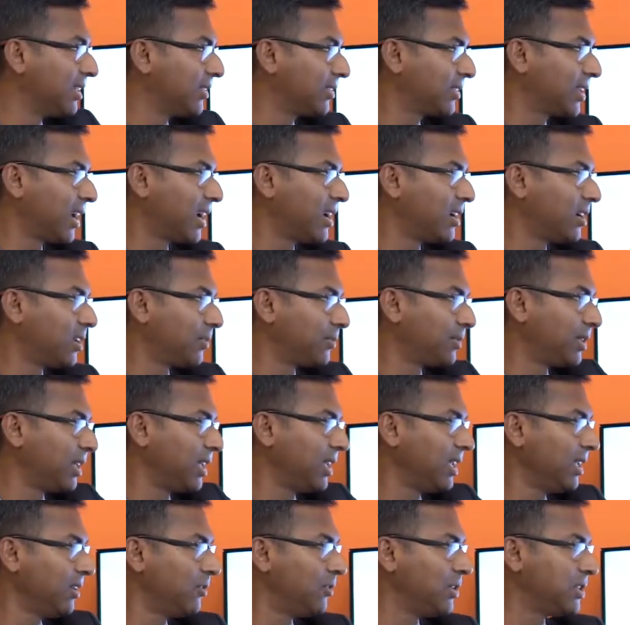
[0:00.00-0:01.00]
this kind of
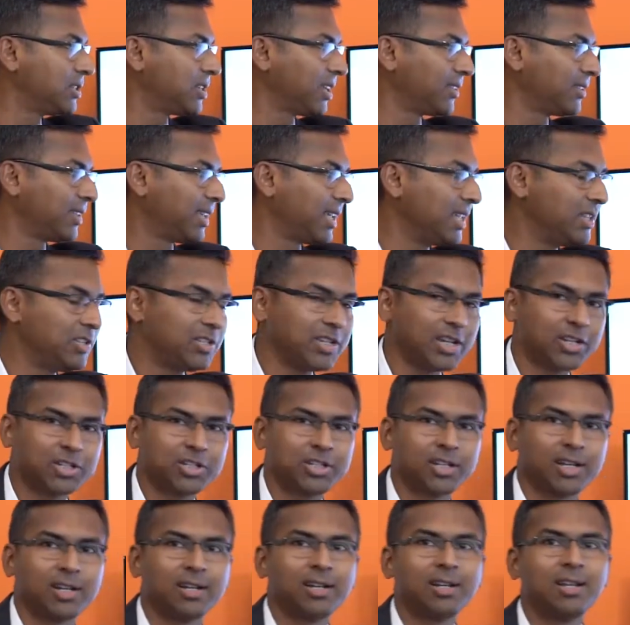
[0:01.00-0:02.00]
thing, which has an
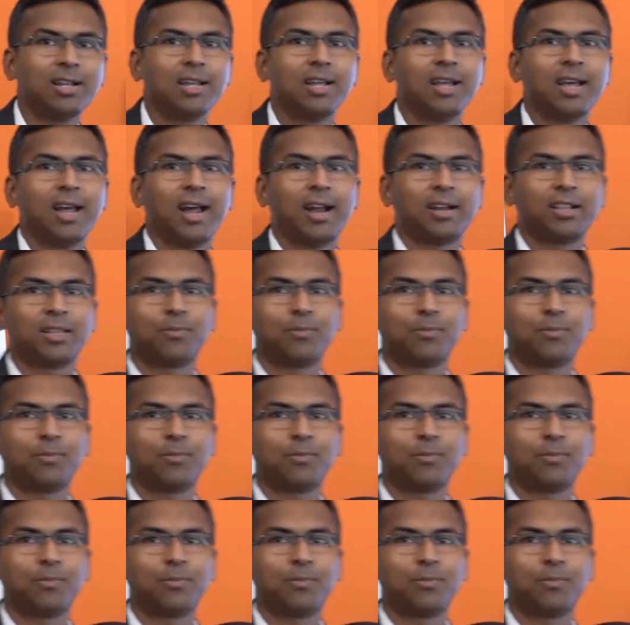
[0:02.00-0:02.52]
injection at